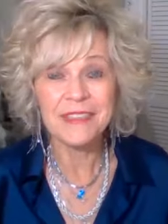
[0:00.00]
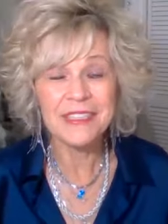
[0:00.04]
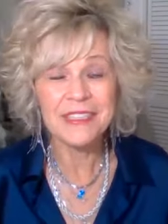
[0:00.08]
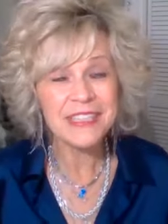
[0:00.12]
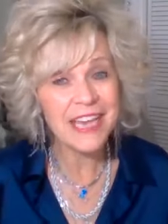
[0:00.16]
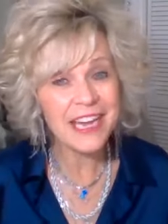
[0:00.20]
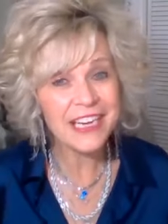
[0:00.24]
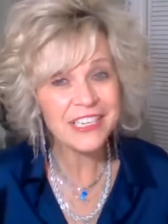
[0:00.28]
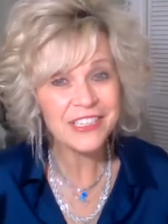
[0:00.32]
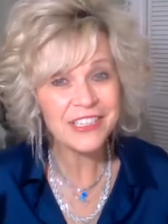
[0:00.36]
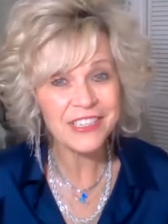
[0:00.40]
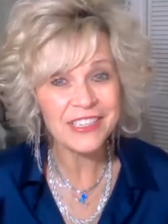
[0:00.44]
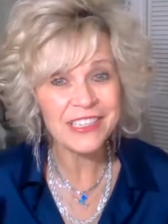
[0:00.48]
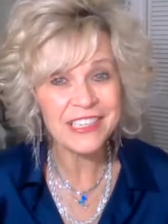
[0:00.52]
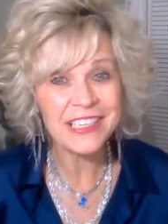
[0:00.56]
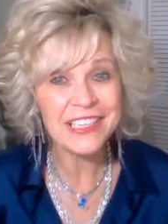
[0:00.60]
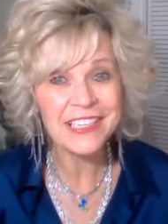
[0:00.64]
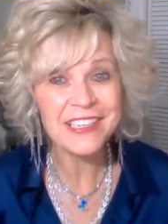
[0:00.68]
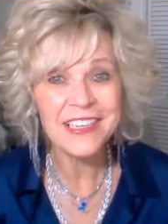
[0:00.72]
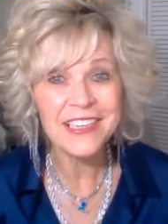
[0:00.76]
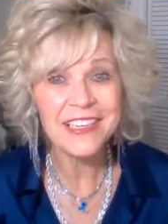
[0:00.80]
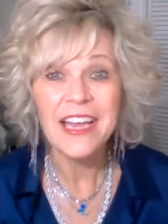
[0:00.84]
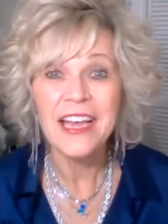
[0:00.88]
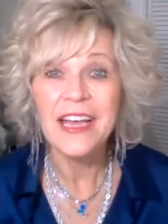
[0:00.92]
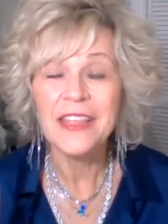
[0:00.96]
is
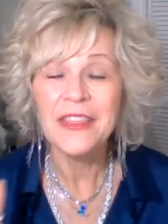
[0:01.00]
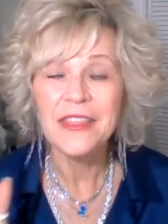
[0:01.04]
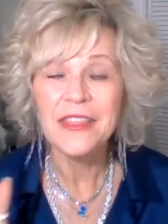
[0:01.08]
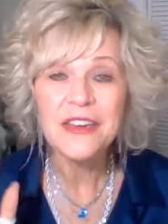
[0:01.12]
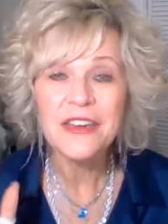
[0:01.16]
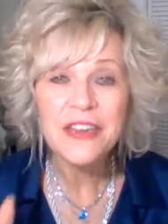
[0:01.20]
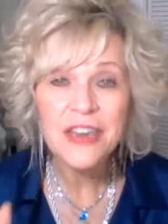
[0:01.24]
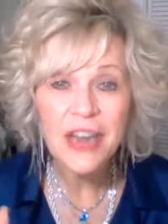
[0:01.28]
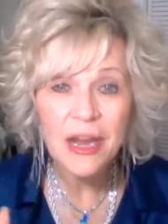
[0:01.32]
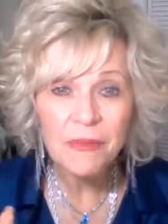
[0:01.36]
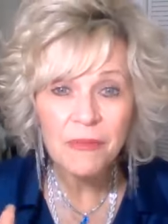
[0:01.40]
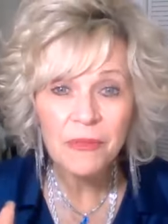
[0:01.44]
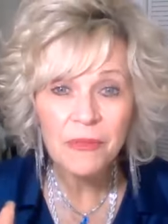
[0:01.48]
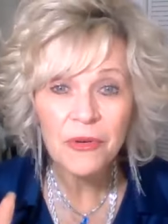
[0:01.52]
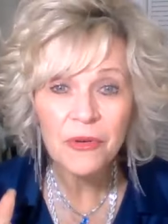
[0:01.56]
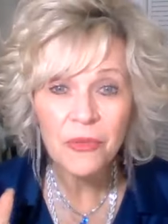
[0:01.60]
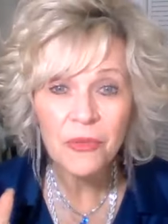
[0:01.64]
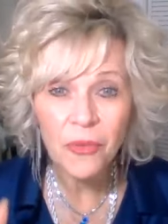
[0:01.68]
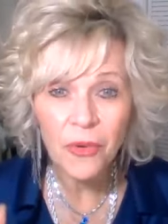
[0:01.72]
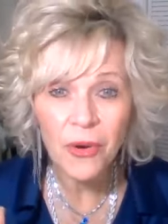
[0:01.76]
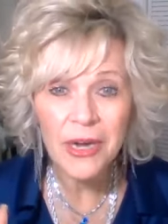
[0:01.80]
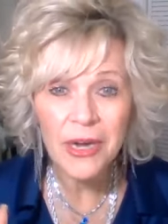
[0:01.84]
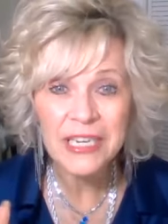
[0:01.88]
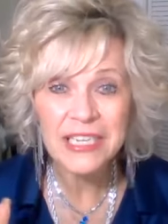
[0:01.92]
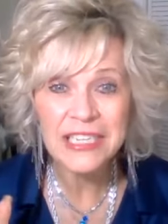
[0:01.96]
actually the number
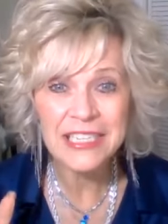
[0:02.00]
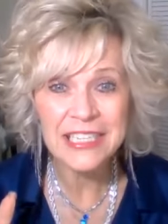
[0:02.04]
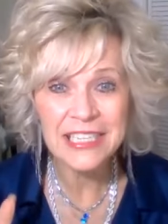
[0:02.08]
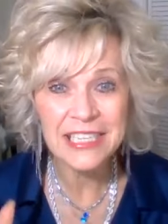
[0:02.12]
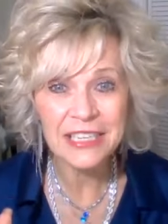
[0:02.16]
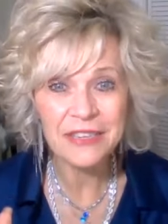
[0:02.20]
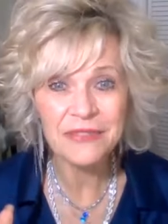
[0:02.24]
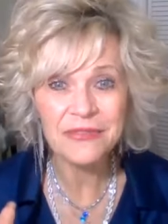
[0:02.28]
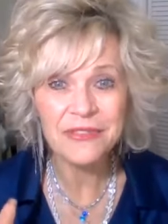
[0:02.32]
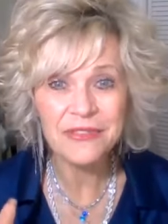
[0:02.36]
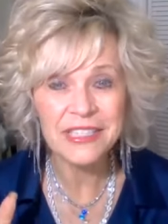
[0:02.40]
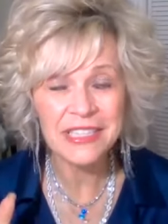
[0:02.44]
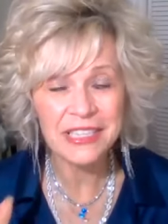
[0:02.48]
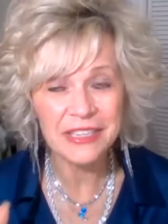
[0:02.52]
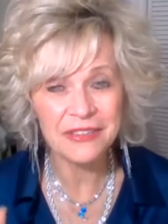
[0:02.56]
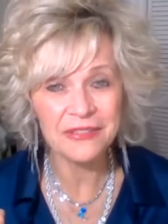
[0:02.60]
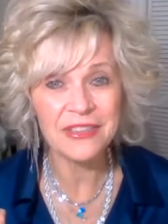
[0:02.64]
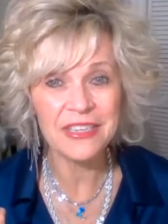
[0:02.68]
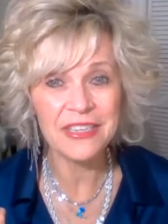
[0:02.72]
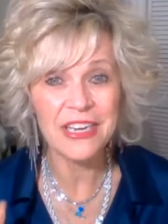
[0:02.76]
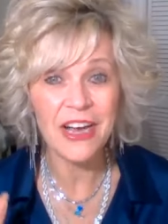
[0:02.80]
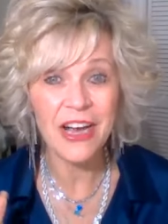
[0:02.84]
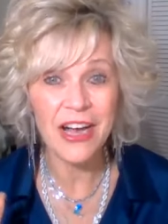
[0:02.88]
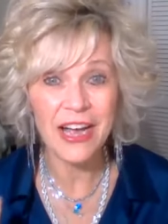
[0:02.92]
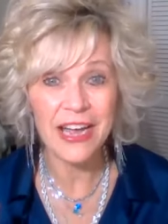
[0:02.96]
one gift
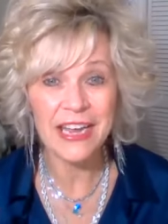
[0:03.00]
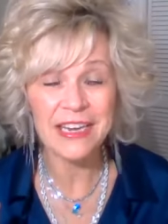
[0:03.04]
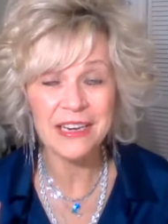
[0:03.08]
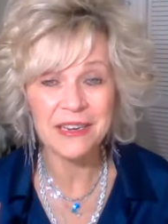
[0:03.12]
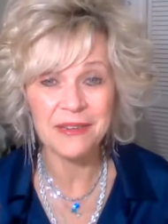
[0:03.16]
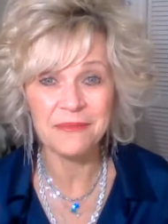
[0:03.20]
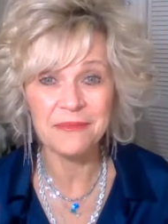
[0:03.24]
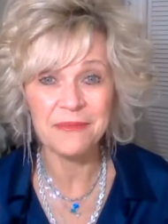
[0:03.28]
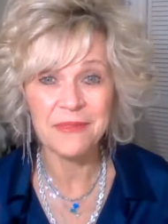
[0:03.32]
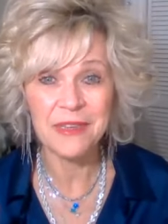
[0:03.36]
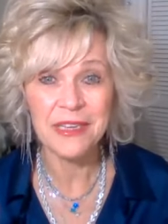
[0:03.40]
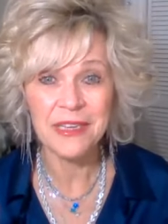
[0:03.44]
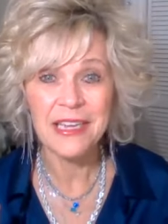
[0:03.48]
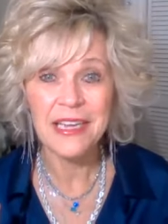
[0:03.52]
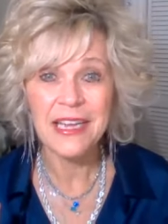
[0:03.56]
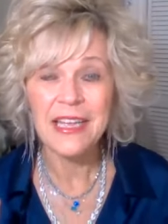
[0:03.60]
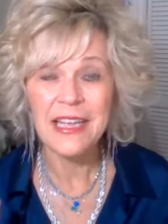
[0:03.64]
giving item